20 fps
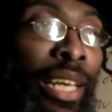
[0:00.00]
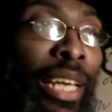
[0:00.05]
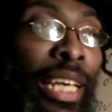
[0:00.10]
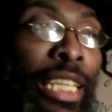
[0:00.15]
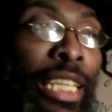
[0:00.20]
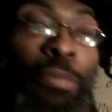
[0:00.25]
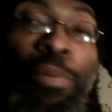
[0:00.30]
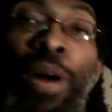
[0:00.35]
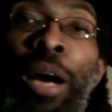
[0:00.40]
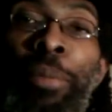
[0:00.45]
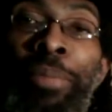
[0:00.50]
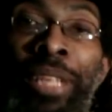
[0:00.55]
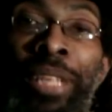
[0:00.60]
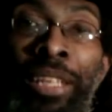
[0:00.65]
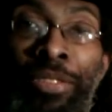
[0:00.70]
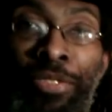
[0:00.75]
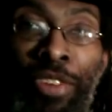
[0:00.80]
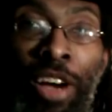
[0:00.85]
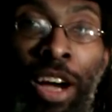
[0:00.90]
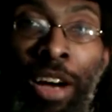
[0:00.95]
is probably
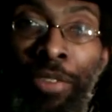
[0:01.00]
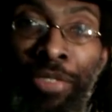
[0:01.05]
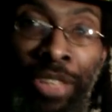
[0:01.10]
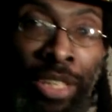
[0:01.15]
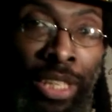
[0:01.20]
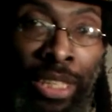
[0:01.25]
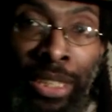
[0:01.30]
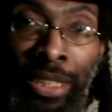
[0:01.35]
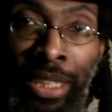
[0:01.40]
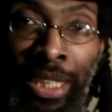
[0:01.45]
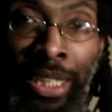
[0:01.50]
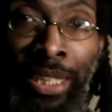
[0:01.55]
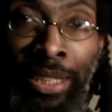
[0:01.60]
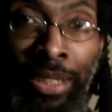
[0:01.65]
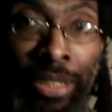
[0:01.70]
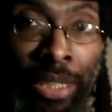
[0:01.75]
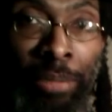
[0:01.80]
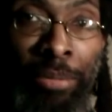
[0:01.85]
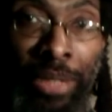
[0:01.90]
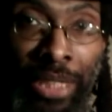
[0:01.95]
involved in these
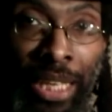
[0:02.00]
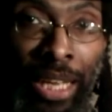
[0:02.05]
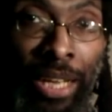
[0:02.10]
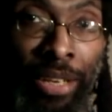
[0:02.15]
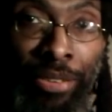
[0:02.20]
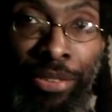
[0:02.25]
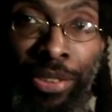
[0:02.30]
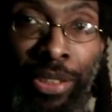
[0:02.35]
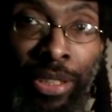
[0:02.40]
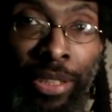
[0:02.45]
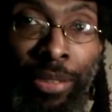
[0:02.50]
things themselves.